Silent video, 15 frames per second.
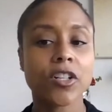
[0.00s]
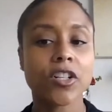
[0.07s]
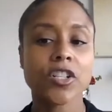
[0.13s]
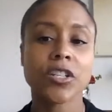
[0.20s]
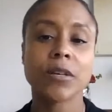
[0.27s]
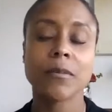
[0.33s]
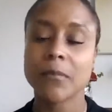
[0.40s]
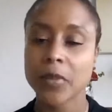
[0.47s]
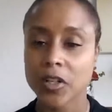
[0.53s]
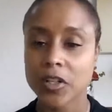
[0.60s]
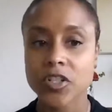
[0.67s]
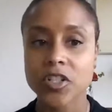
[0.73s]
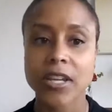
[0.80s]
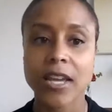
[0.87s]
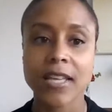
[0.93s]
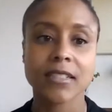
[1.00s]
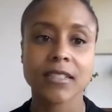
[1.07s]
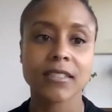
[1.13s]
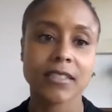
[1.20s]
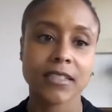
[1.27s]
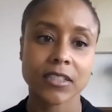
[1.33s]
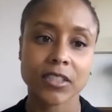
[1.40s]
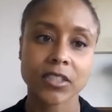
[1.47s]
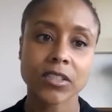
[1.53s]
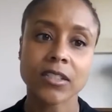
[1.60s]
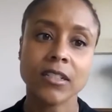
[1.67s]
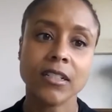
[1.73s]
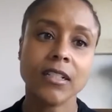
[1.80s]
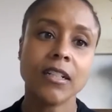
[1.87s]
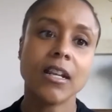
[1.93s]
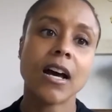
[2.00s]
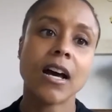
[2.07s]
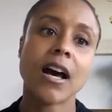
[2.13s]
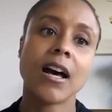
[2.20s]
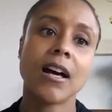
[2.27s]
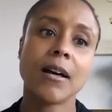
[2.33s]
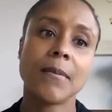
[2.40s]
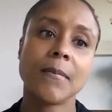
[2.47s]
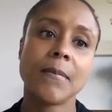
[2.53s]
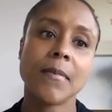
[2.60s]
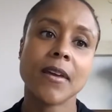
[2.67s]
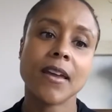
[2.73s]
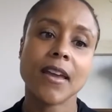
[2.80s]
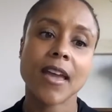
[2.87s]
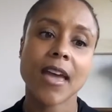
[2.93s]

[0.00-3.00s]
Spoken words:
did she emerge as a leader, and